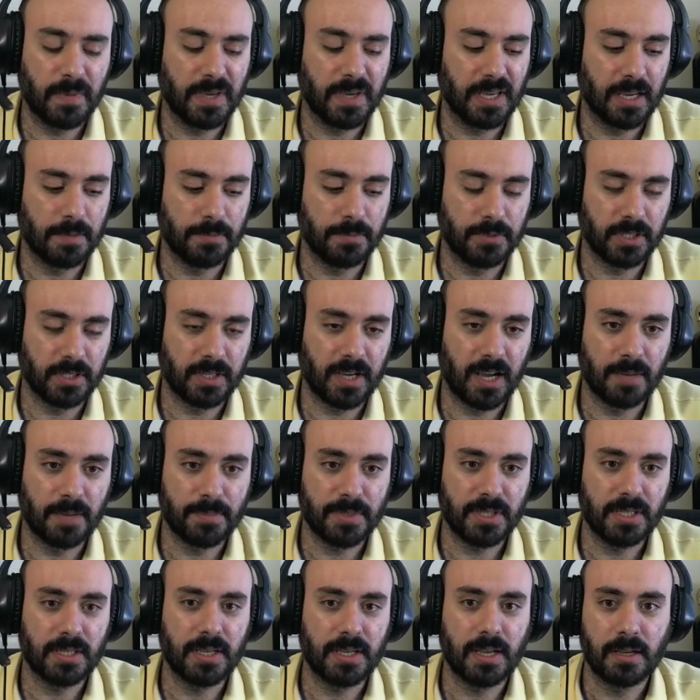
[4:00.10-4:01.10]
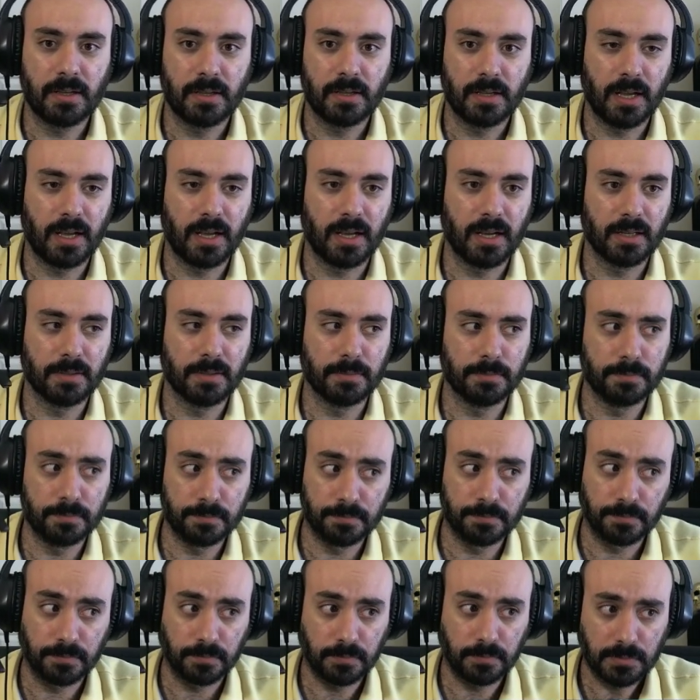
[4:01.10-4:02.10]
being able to copy
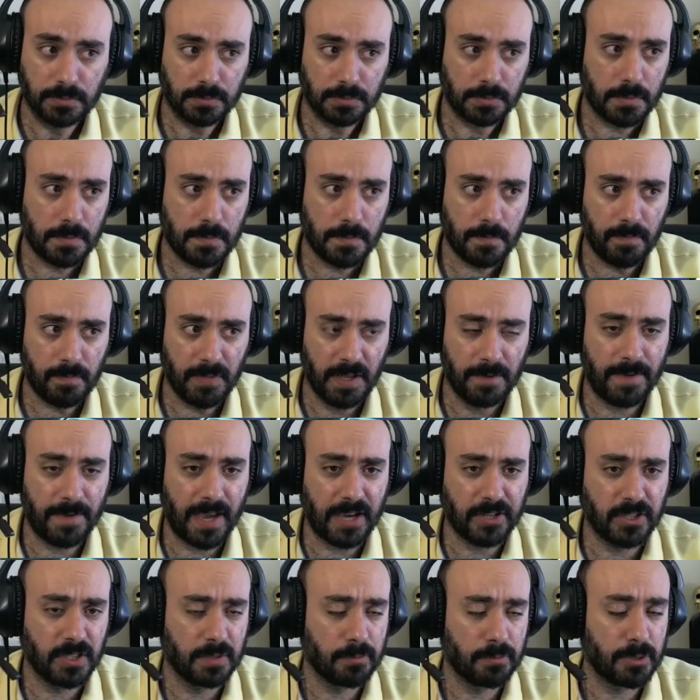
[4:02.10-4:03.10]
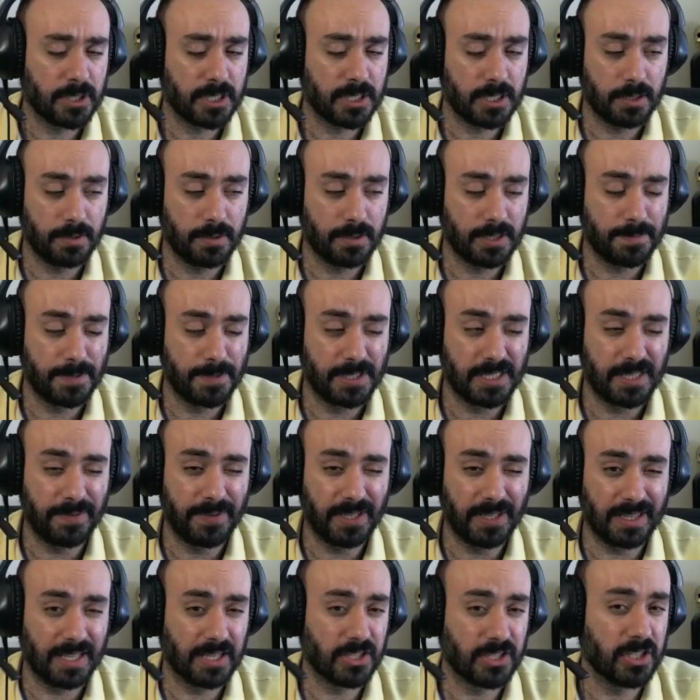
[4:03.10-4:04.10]

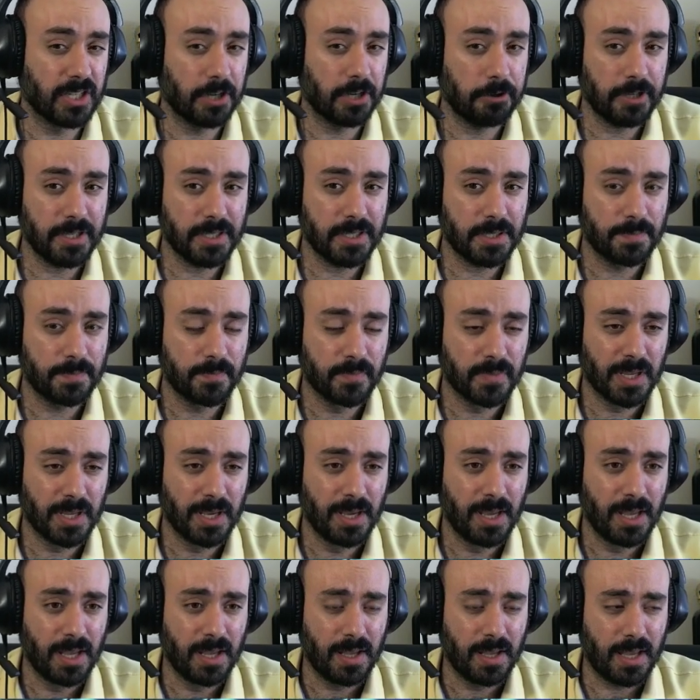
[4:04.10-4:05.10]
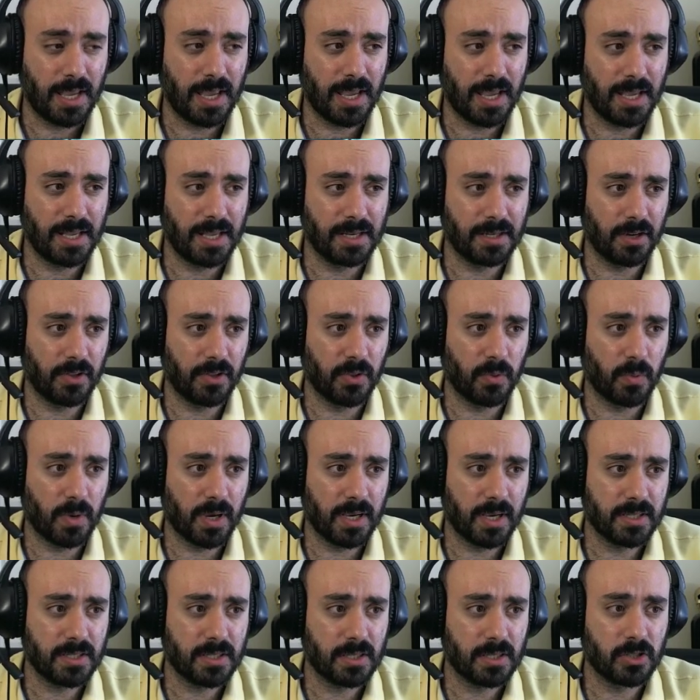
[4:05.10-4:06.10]
faction-specific legendaries, and
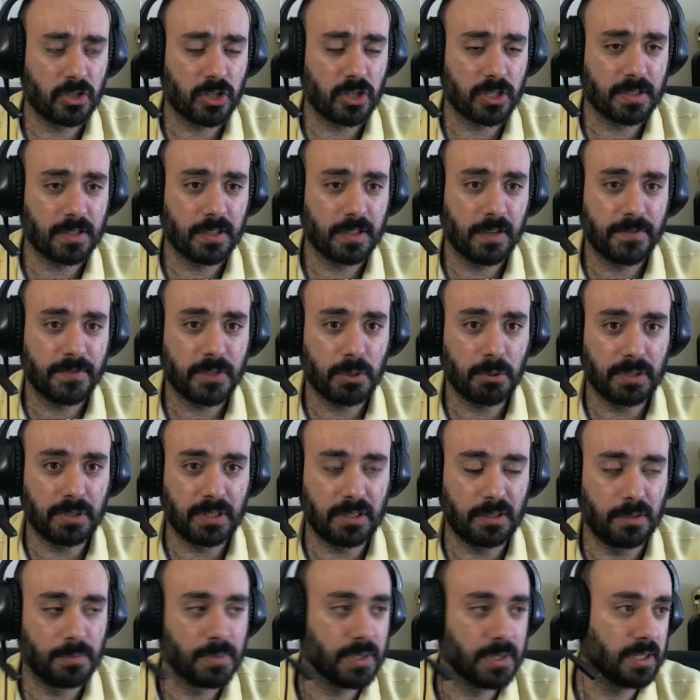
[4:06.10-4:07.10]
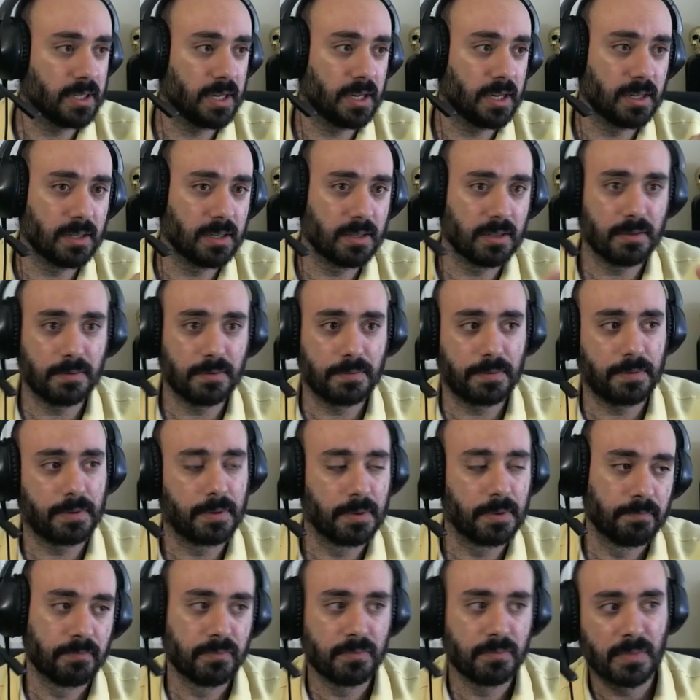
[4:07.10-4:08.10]
otherwise just gives you a little bit
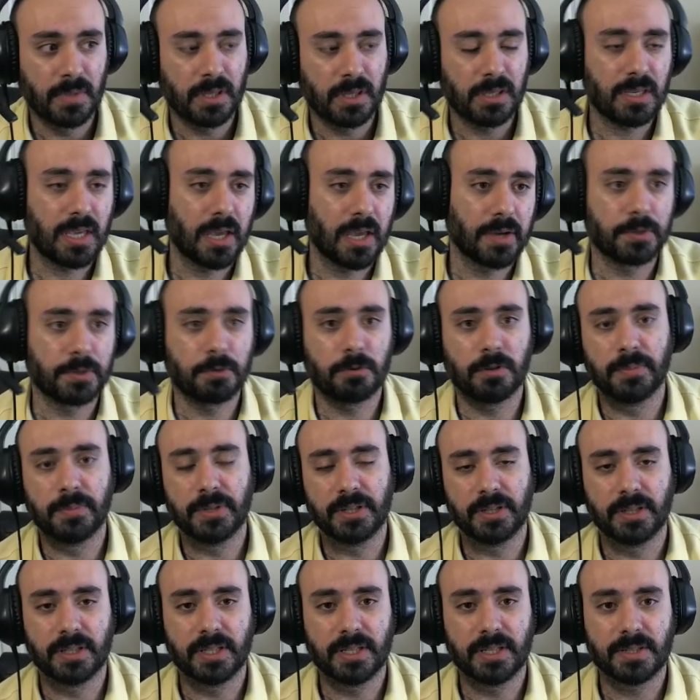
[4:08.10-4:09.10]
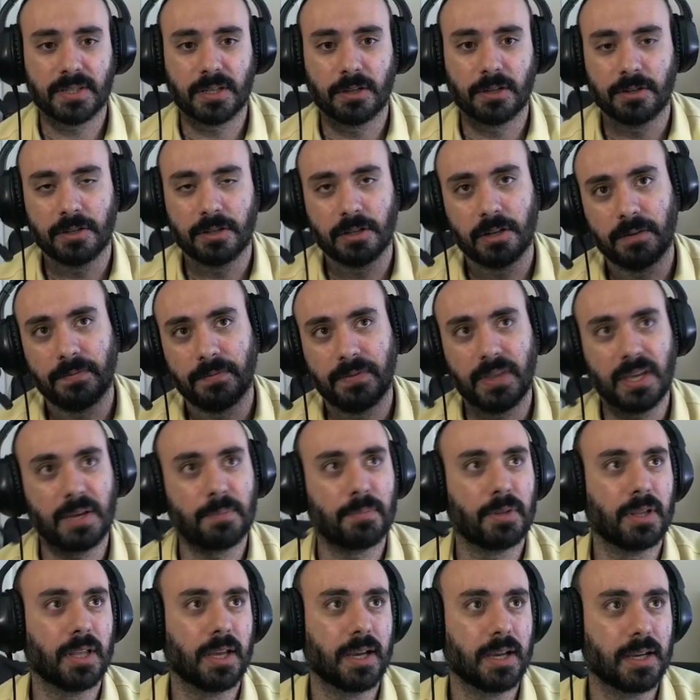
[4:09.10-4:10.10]
of counterability. So, if they
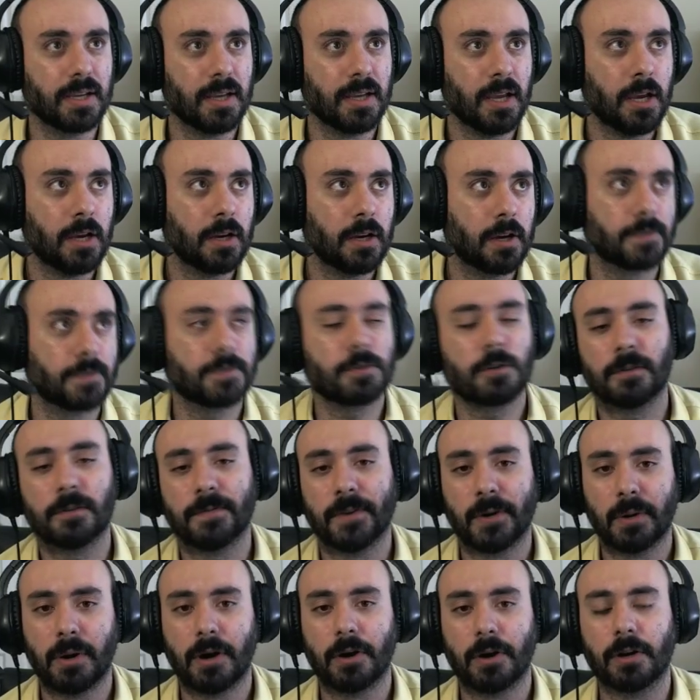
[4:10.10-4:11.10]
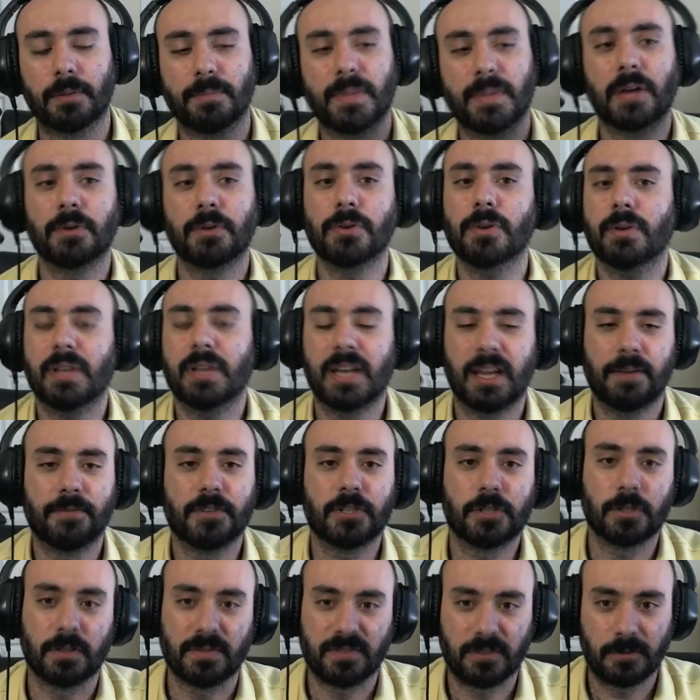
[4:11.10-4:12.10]
play a servo arm, now you can have a
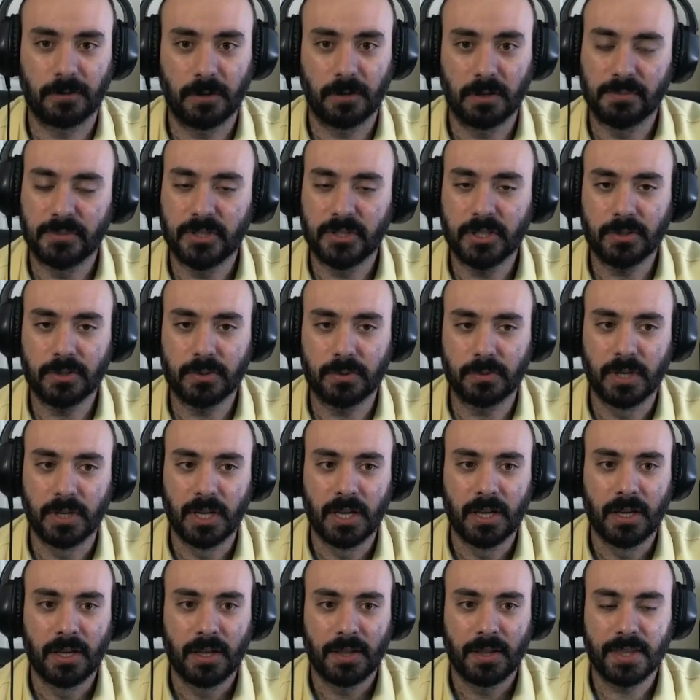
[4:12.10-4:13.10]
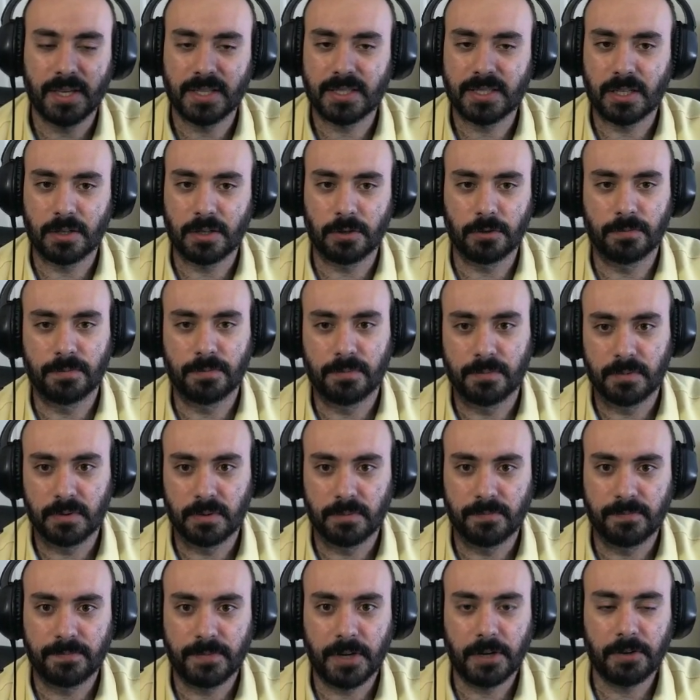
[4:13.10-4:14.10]
servo arm too. Things that are
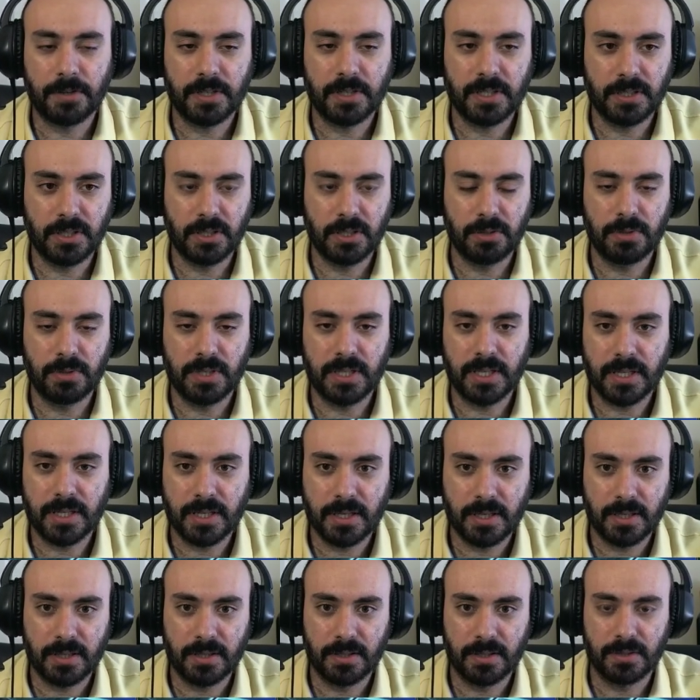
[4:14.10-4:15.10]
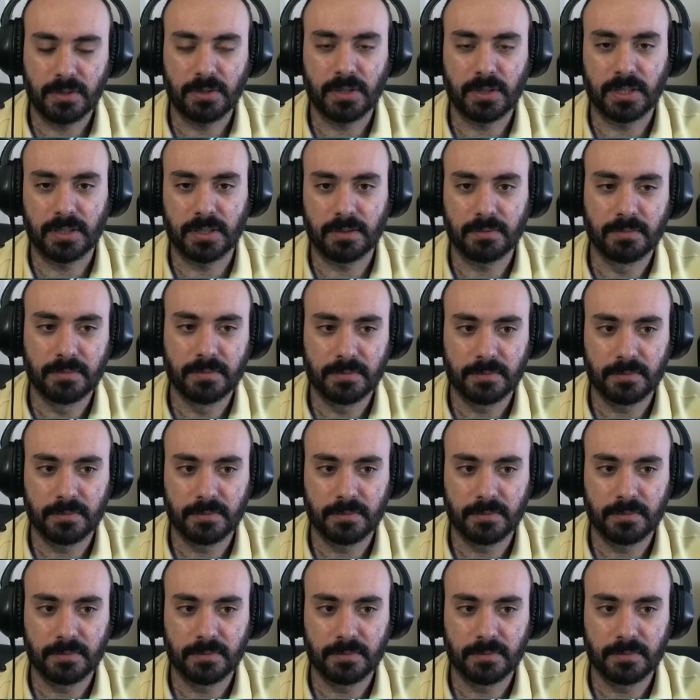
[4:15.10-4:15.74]
very unique, you can